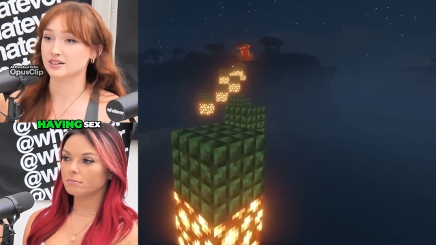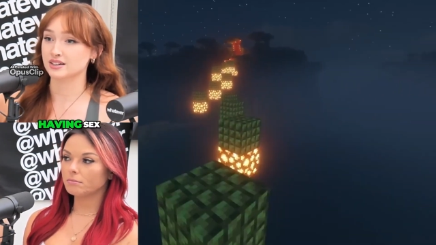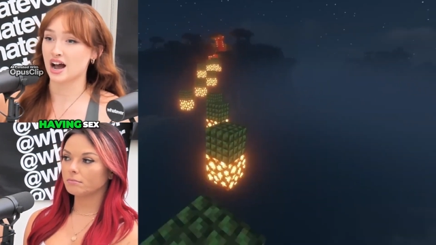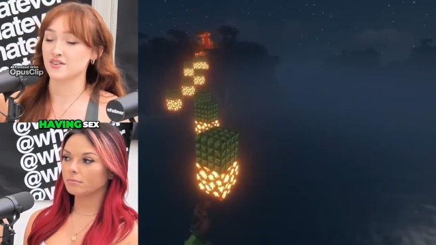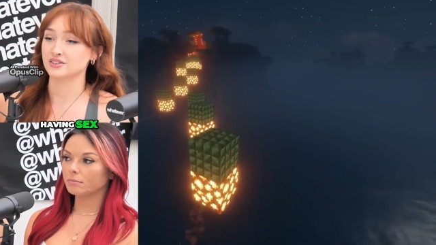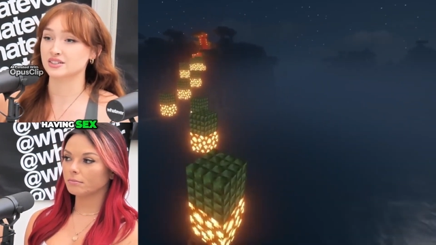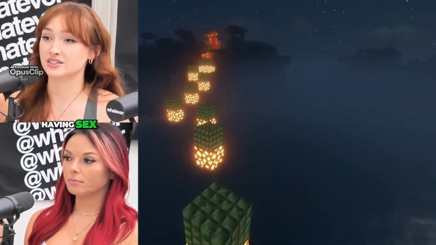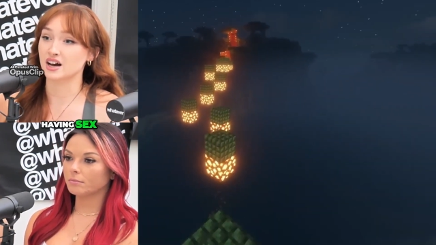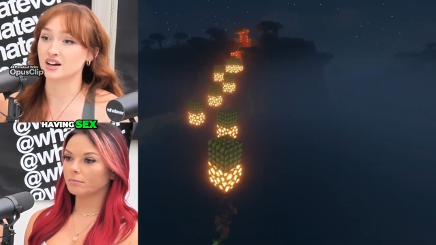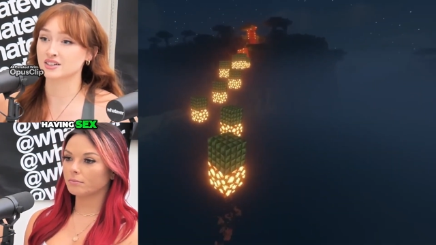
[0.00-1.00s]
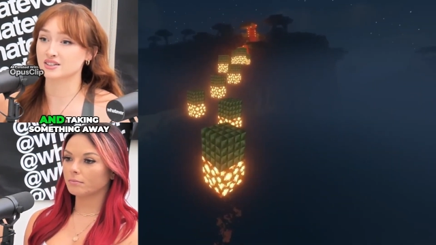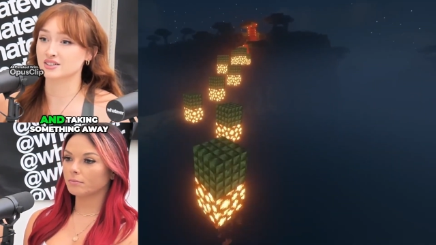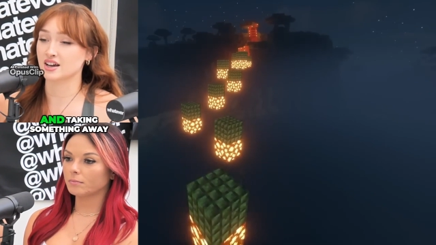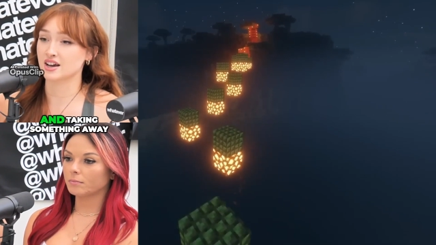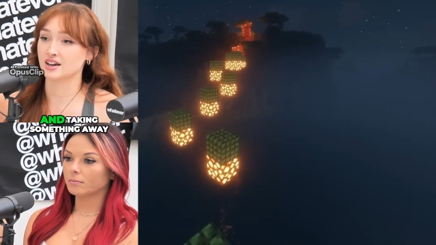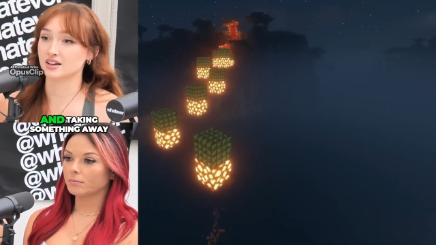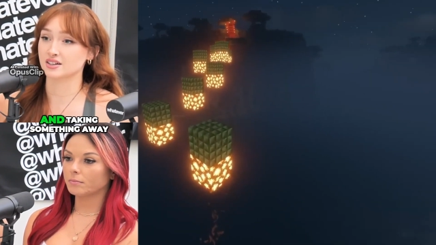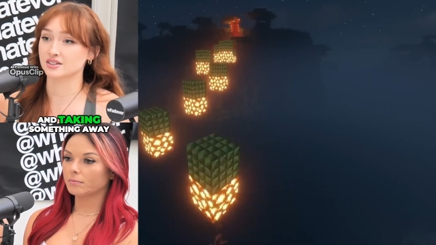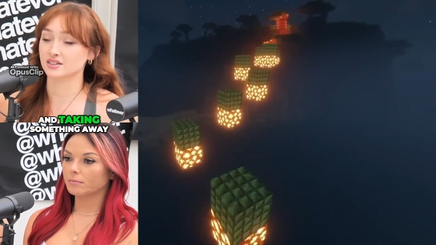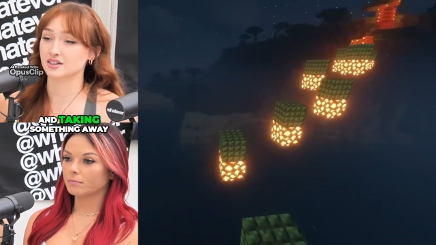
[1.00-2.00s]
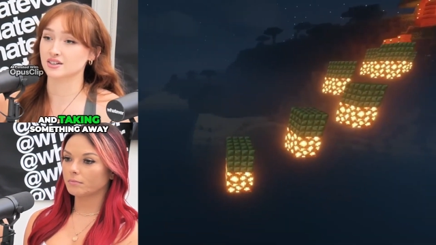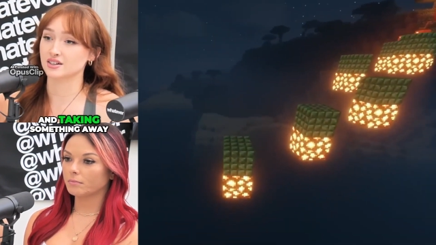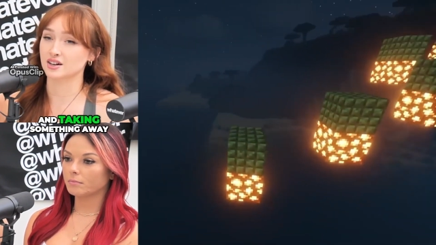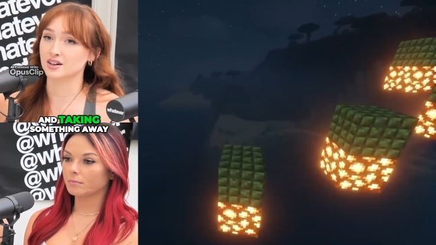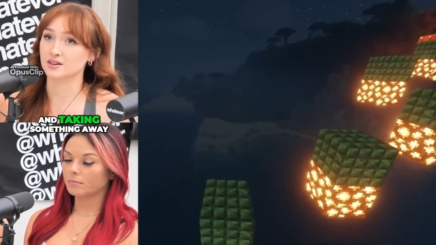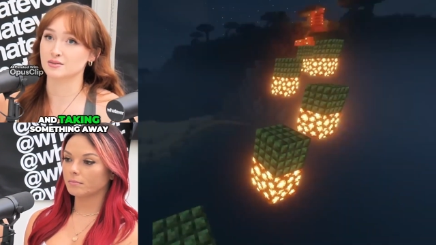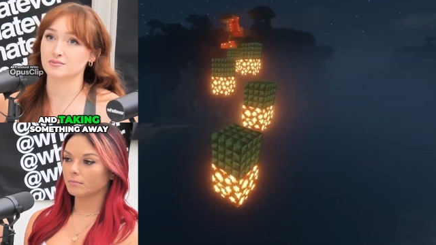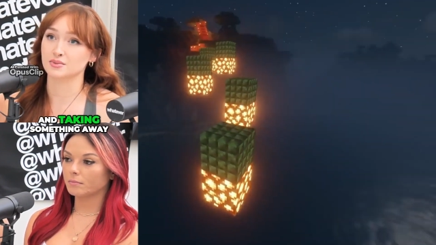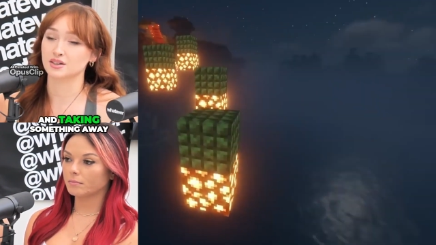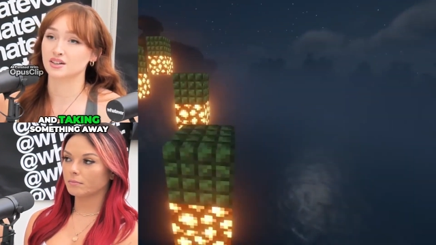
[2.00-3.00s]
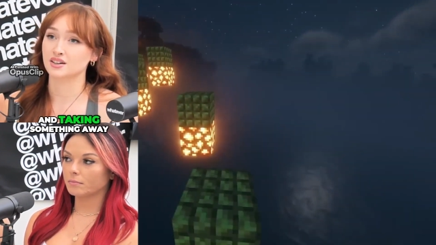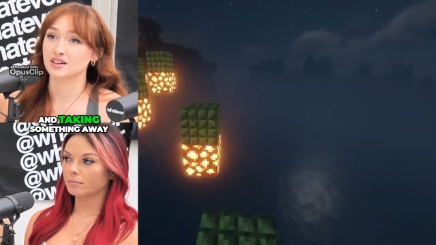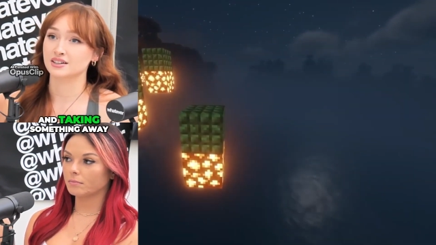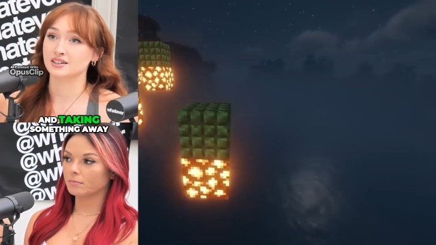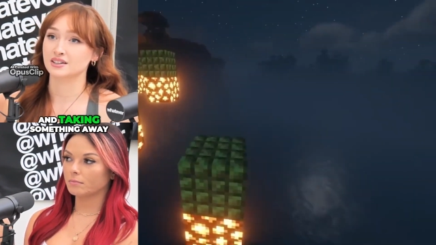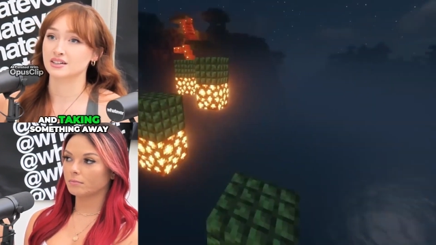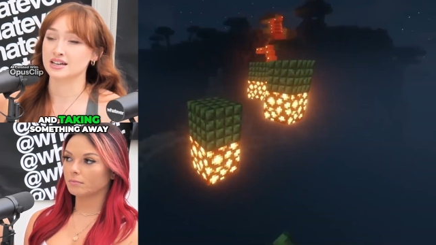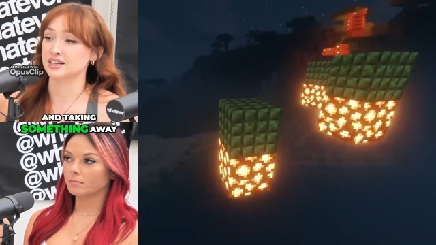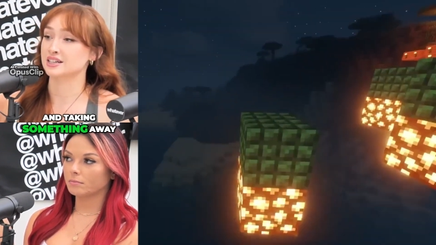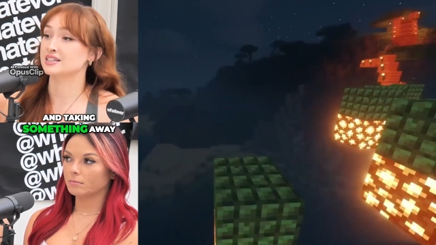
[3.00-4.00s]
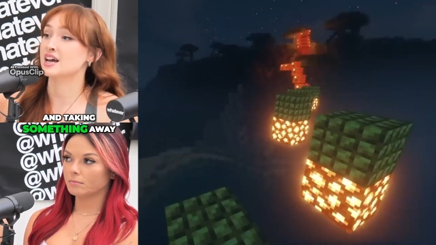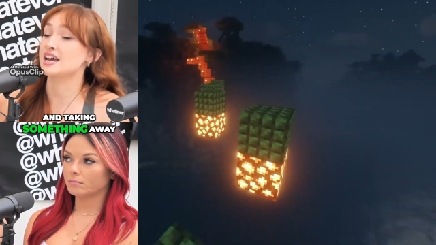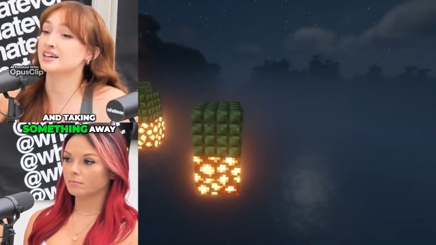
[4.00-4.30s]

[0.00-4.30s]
Speaker 1: having sex and um, is like taking